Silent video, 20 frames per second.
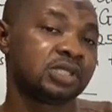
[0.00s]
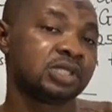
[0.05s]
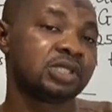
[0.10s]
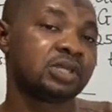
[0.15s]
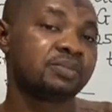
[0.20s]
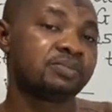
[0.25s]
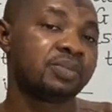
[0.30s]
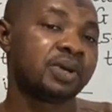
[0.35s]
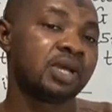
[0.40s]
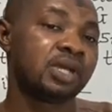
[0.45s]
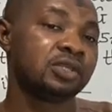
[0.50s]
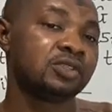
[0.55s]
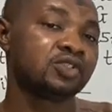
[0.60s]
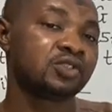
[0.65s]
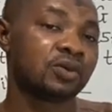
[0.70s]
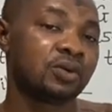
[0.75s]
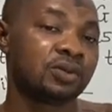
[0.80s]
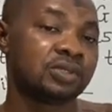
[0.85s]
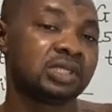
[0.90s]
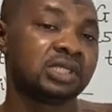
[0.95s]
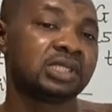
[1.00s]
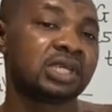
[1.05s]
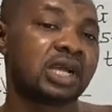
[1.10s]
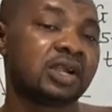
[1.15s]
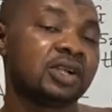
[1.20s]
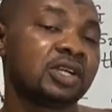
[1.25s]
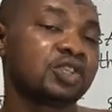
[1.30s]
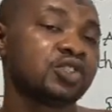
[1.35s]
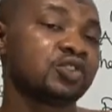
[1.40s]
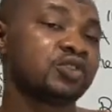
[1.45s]
depends on the
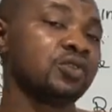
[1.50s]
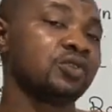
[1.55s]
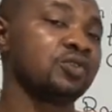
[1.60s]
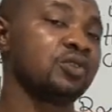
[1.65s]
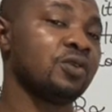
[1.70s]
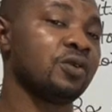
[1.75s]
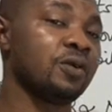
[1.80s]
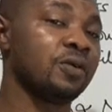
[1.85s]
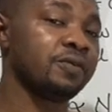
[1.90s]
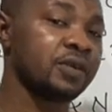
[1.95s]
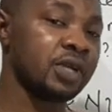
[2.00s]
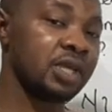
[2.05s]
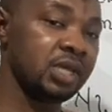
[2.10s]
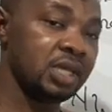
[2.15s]
direction of